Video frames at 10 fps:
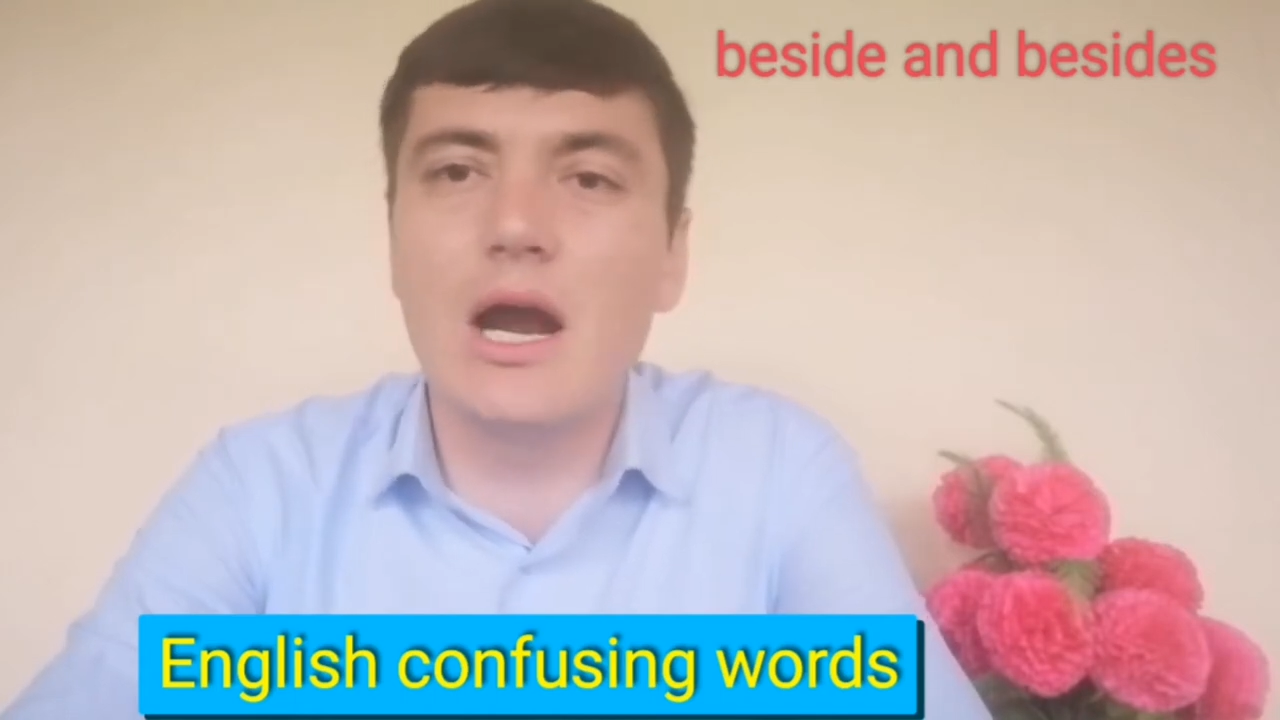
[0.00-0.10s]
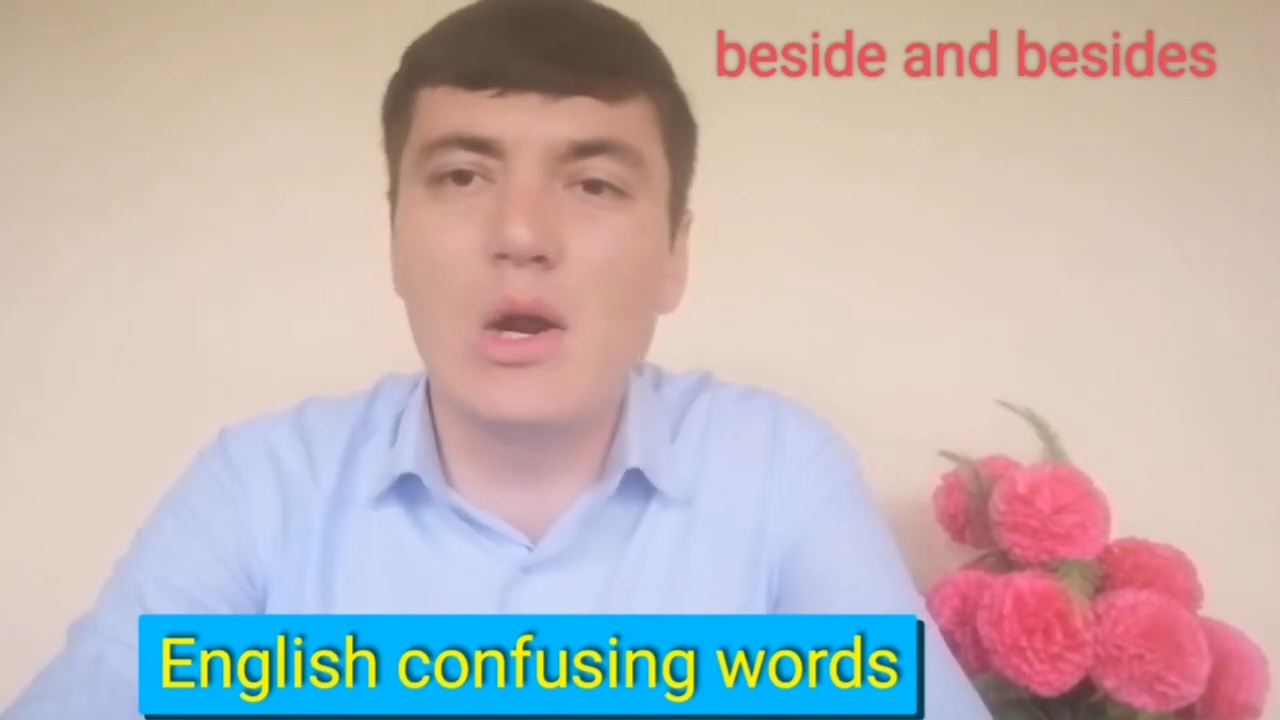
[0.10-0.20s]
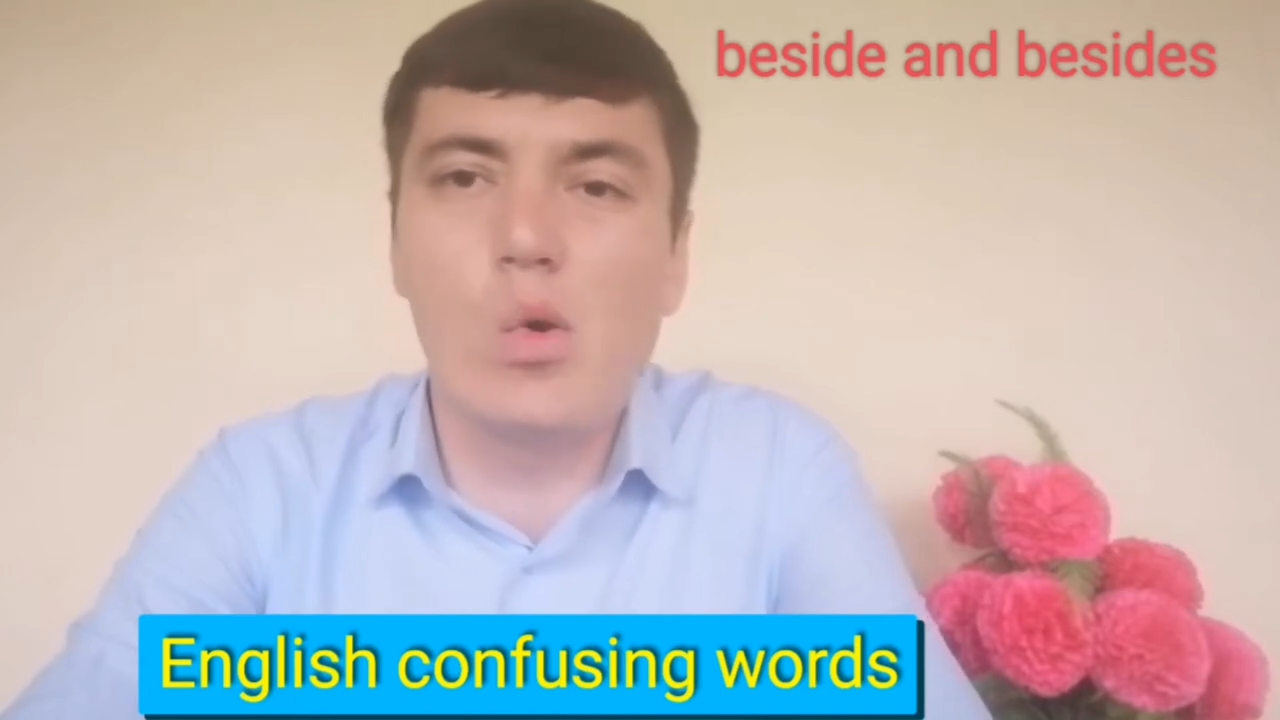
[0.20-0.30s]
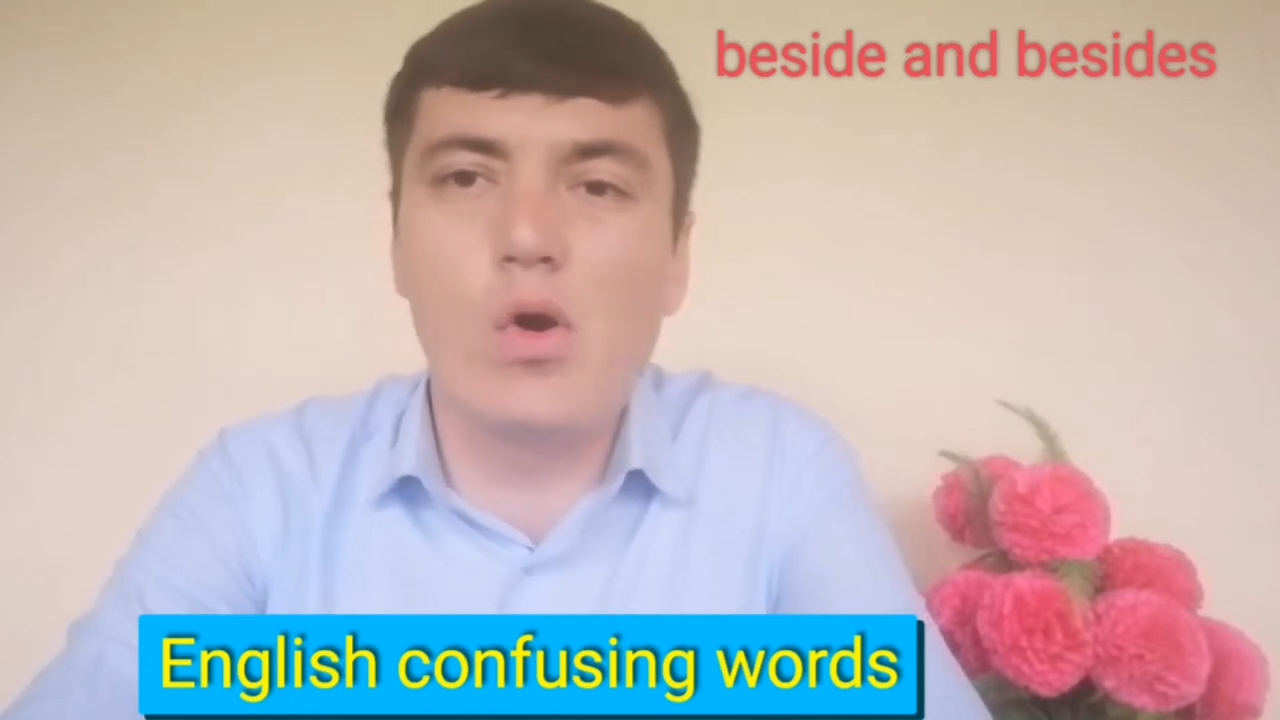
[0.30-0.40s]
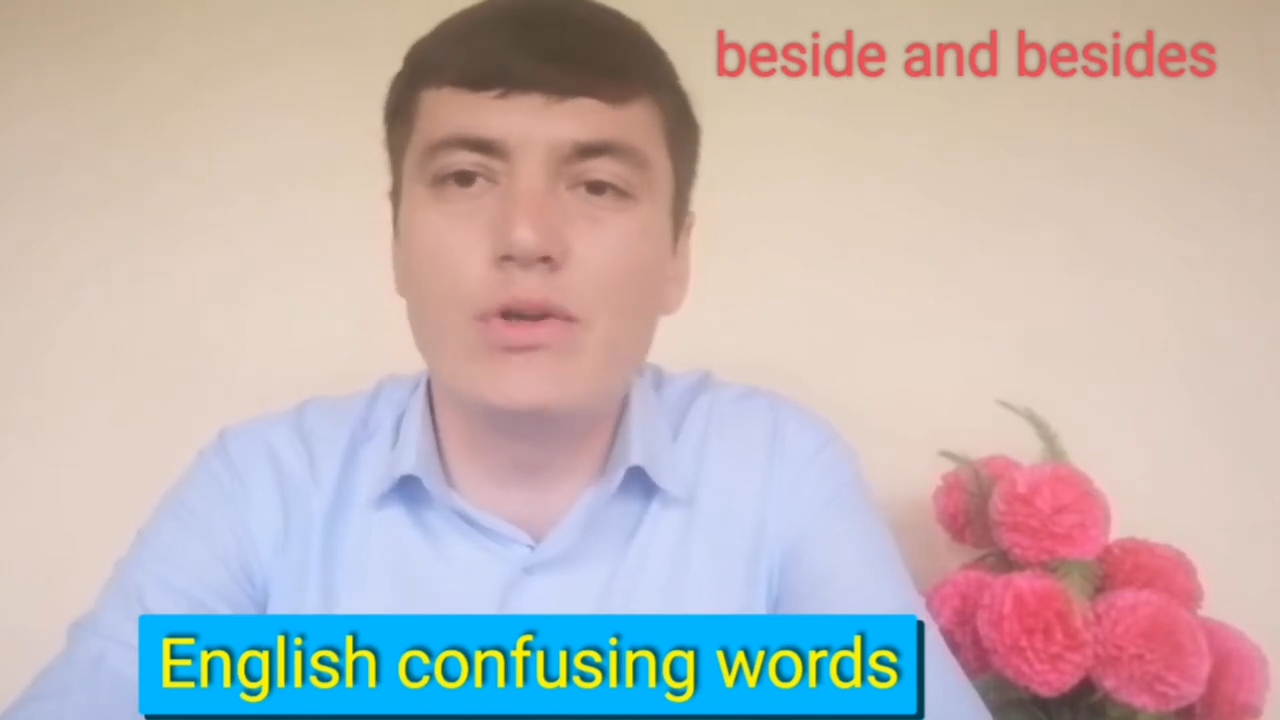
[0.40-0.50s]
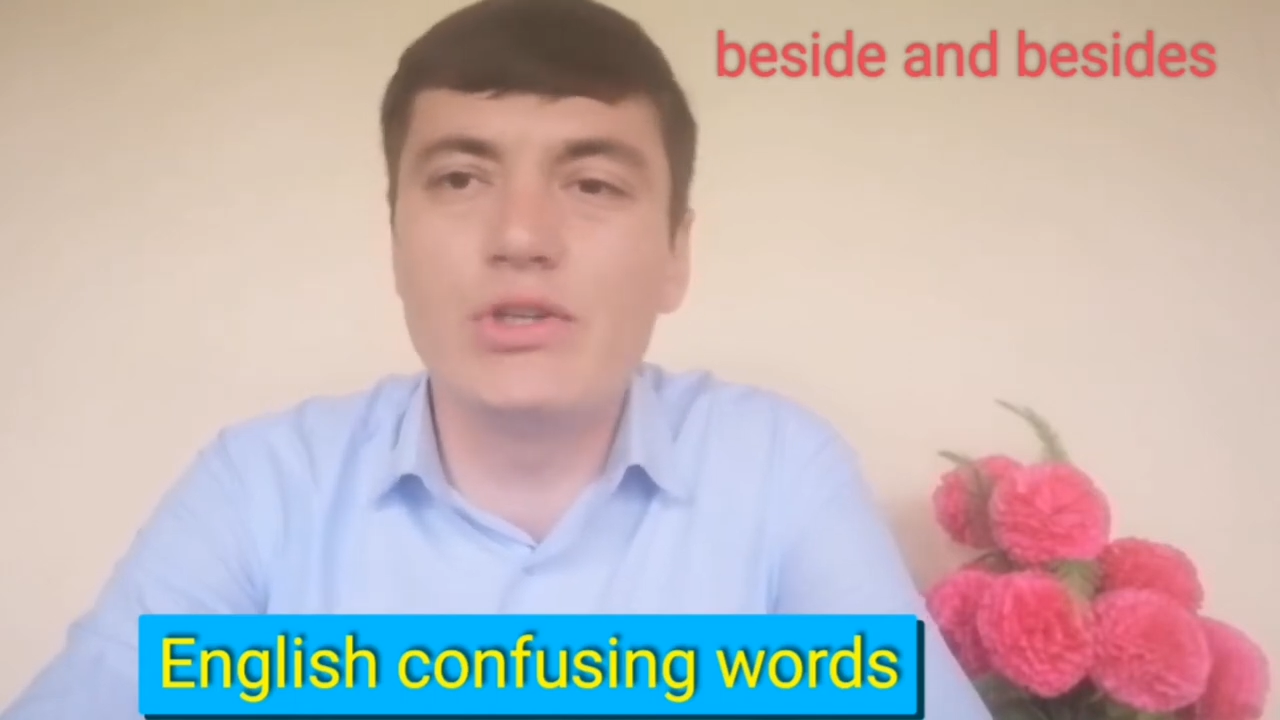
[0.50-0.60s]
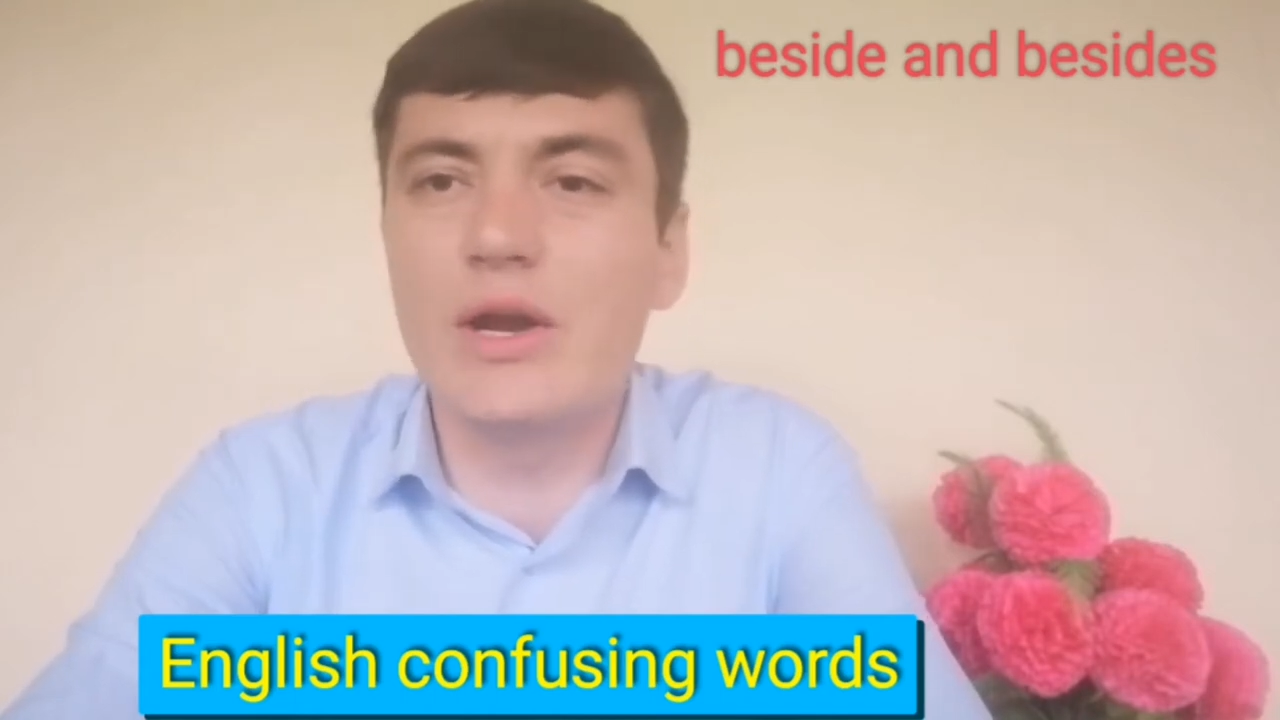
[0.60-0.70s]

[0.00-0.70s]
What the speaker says: I want to